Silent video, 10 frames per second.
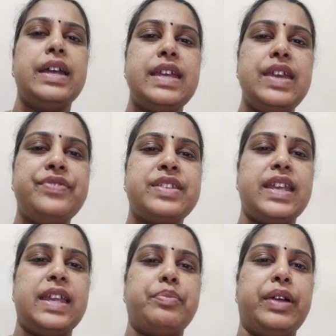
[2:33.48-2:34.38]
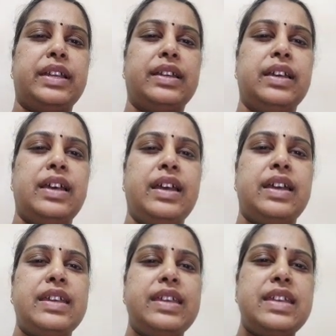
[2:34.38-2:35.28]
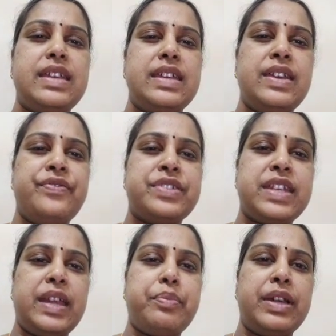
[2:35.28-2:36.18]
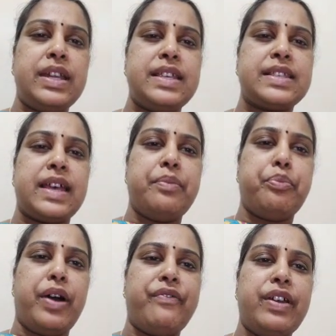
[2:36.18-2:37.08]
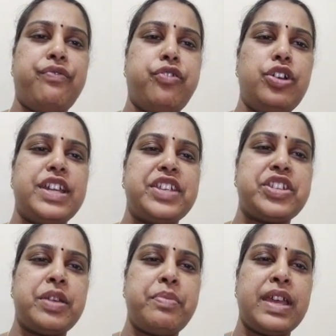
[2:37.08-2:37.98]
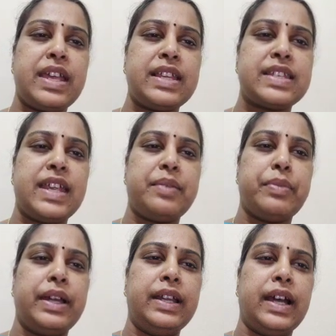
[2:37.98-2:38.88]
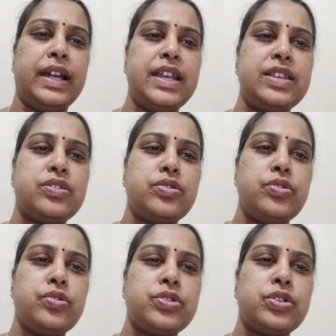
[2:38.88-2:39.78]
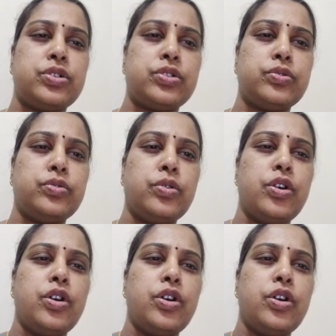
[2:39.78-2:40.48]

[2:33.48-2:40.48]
If statement. If statement is a powerful decision making statement and is used to